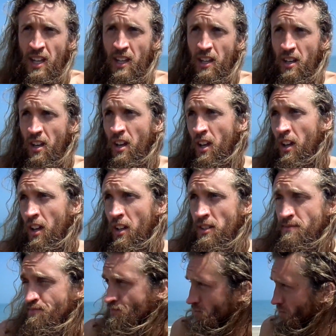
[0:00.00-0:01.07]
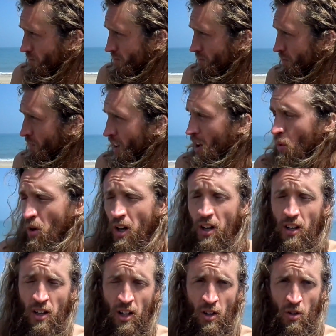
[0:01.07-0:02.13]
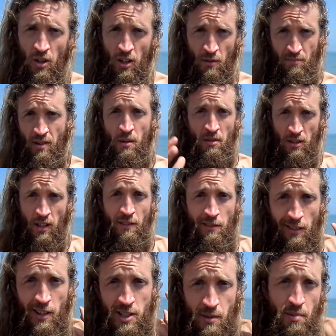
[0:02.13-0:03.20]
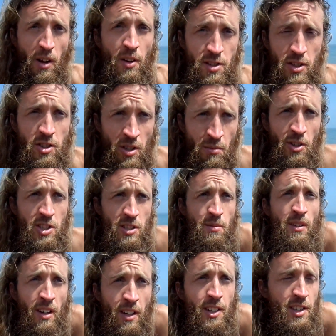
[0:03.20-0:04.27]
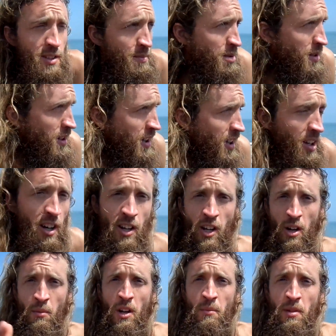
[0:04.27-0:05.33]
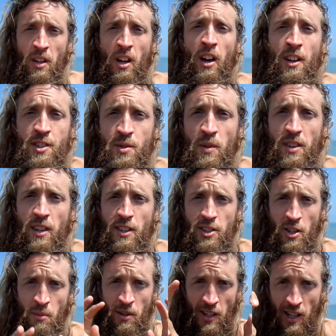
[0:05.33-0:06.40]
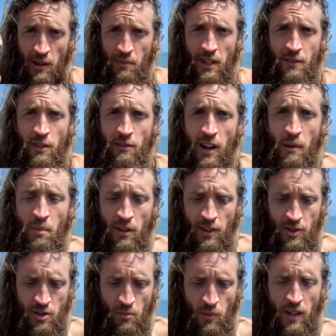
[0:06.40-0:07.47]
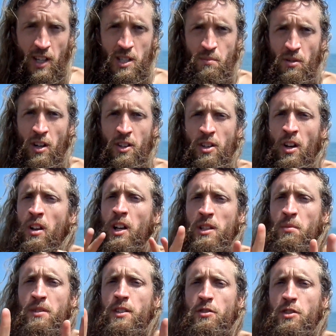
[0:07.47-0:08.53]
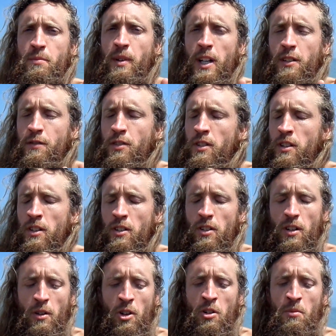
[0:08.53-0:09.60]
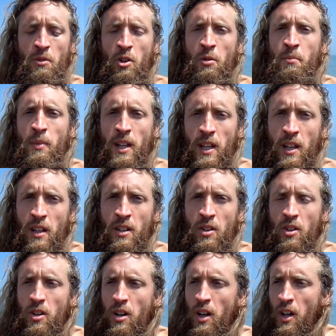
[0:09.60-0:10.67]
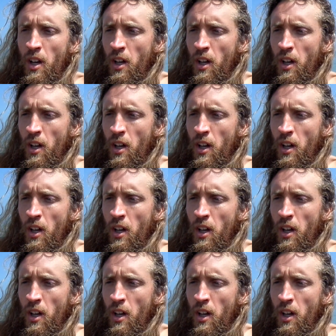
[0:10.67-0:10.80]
naked a while ago. You're probably not even really supposed to do much, to be honest, but I don't mind being honest with you, so I'm a little bit of a rebel in some ways, but I don't like to be disrespectful or, or, or mean, or